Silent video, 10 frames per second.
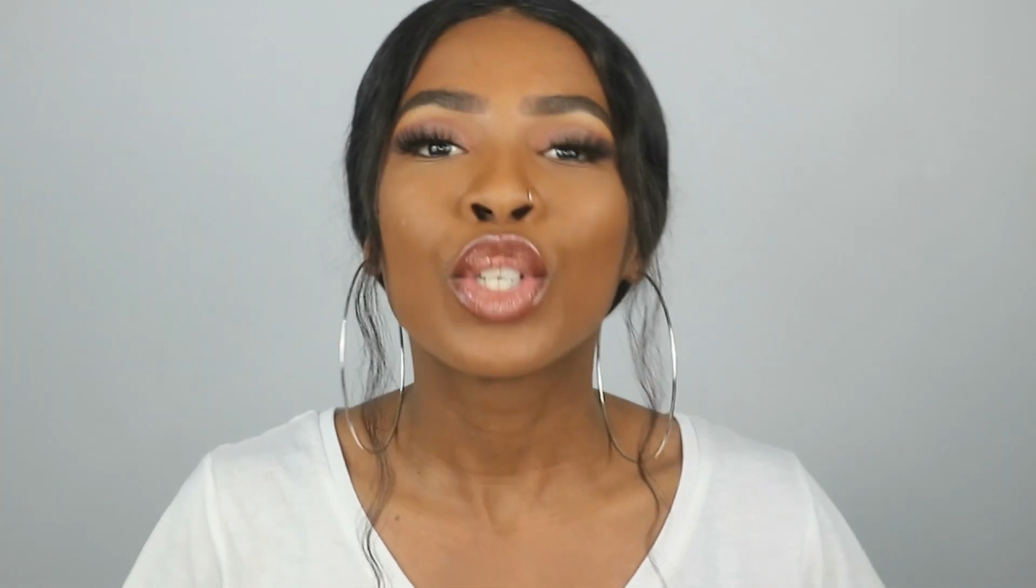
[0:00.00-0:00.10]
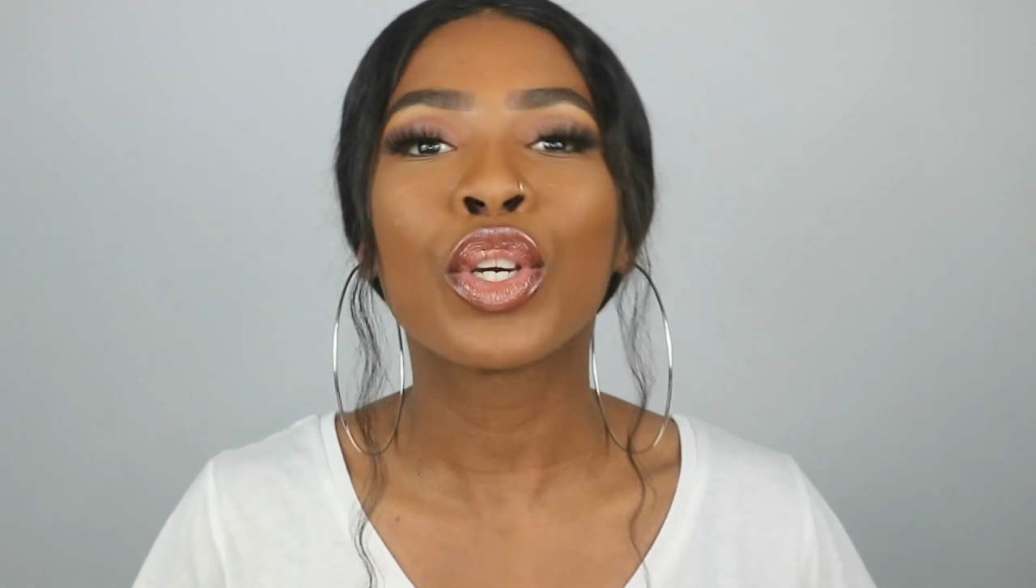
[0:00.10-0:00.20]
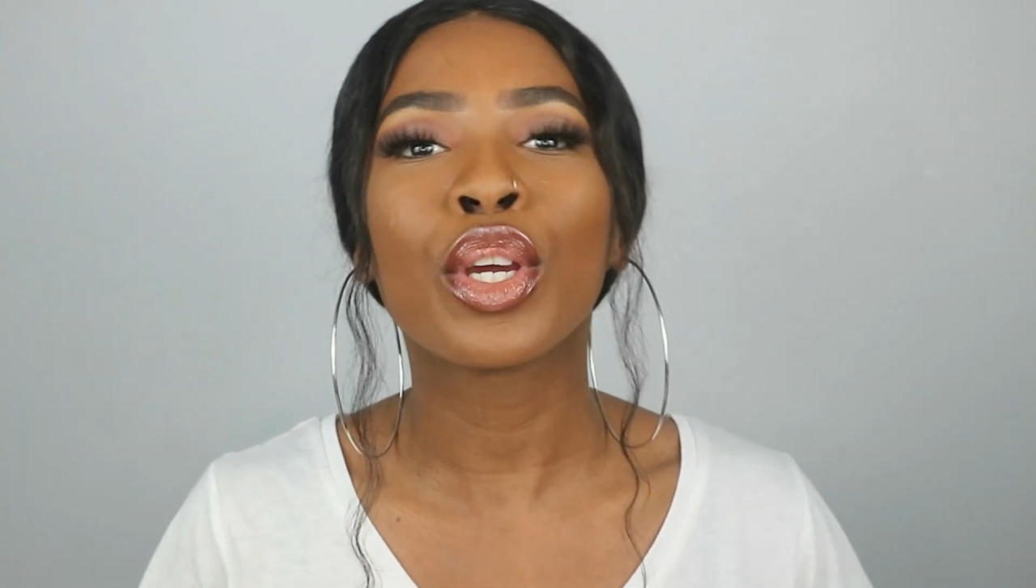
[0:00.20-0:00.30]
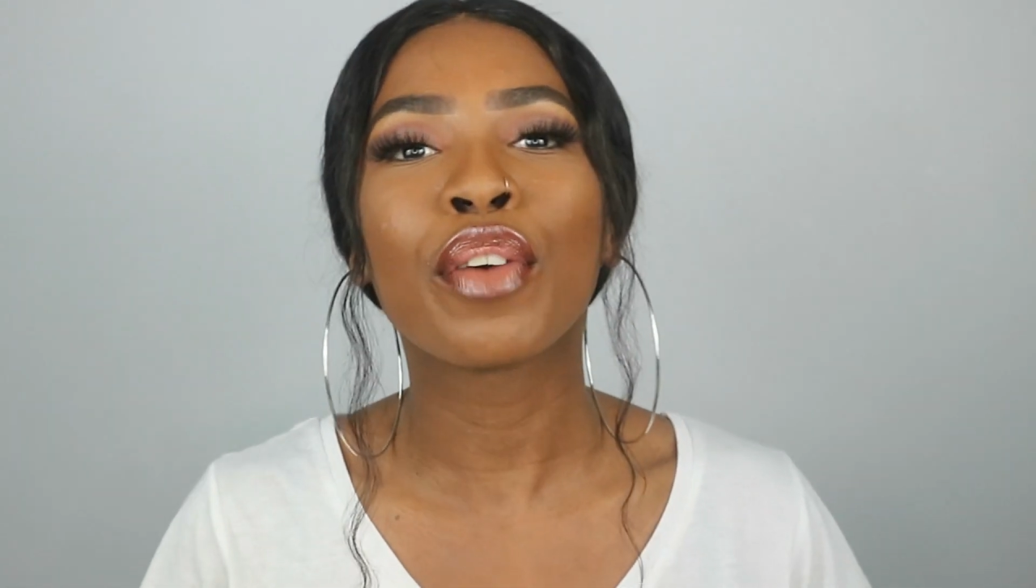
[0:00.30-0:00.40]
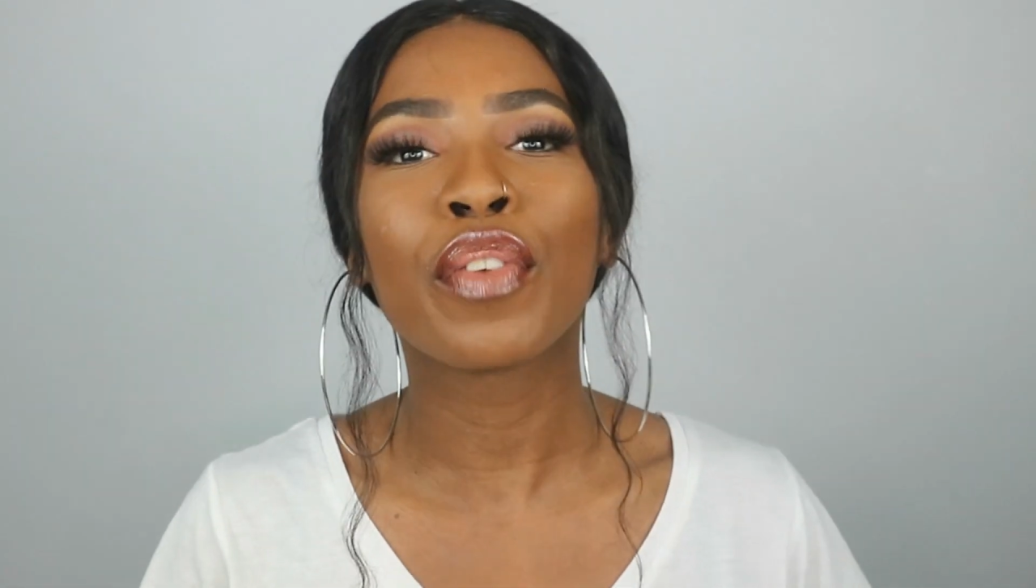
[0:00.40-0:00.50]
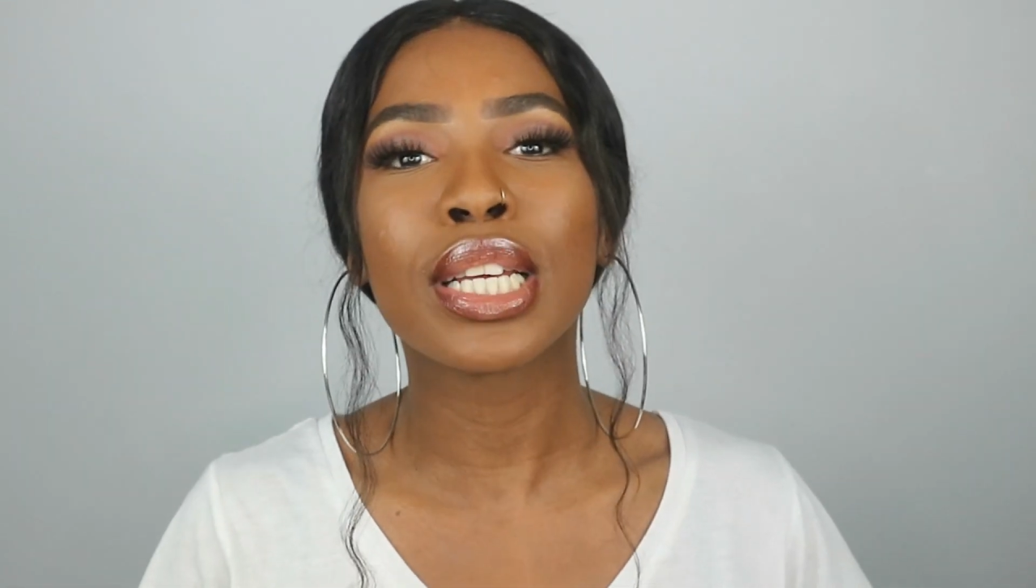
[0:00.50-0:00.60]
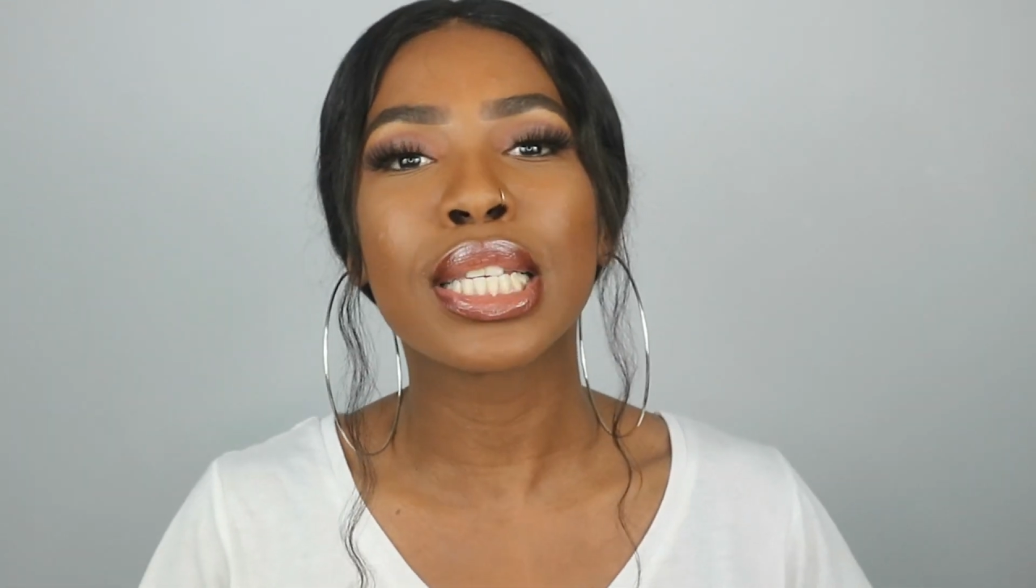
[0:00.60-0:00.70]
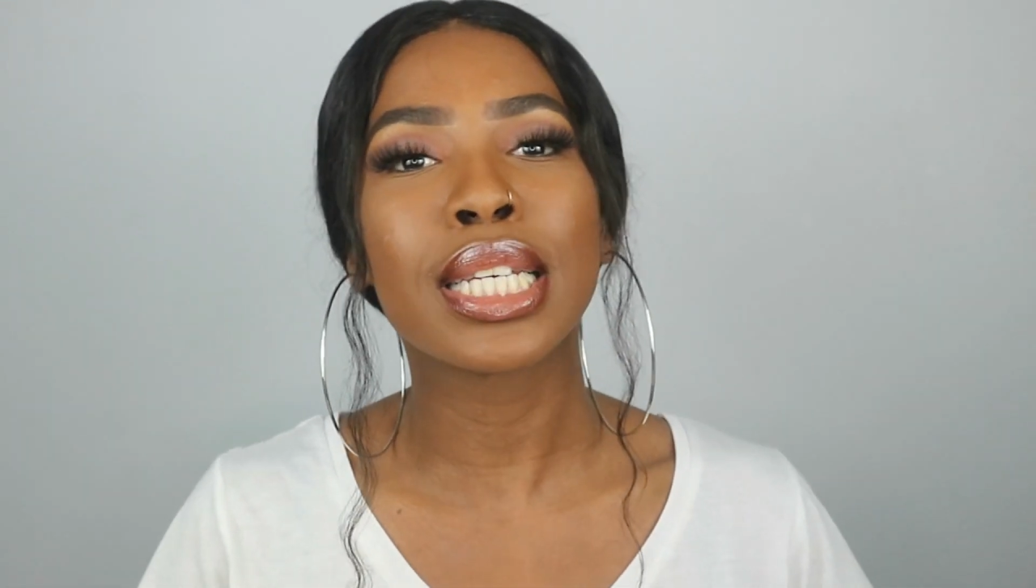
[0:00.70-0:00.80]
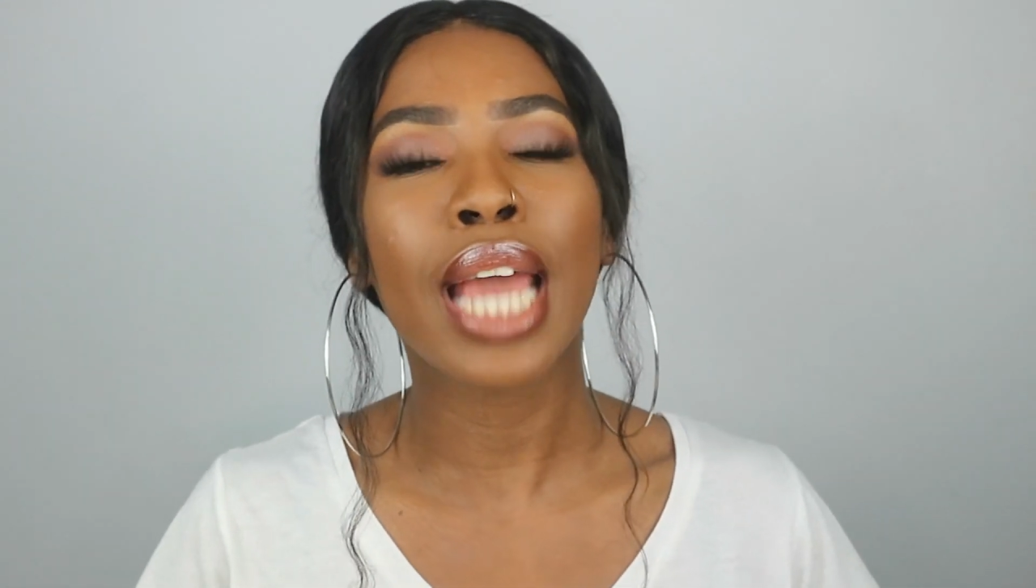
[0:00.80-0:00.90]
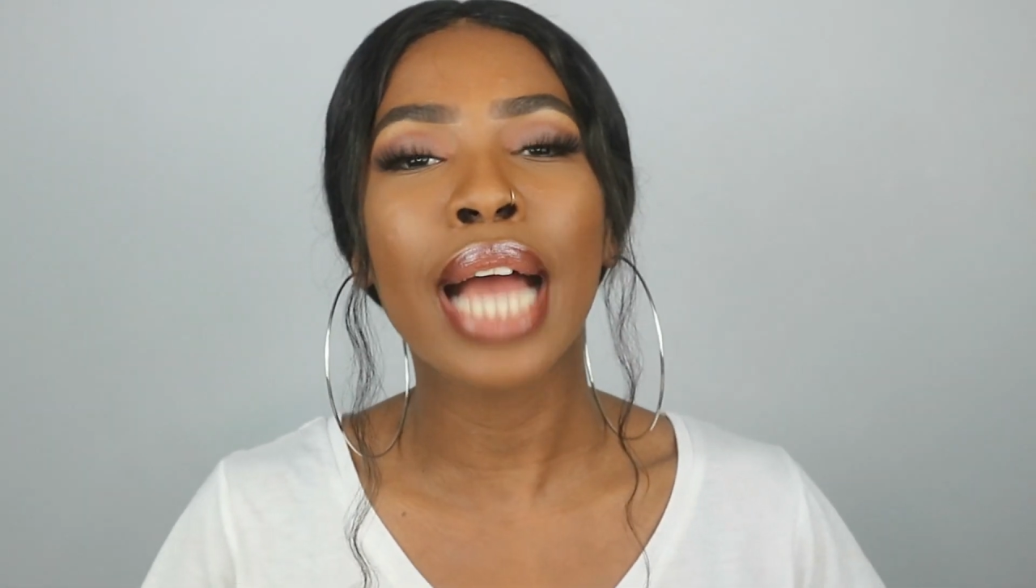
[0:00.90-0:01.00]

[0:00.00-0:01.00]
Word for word: to university.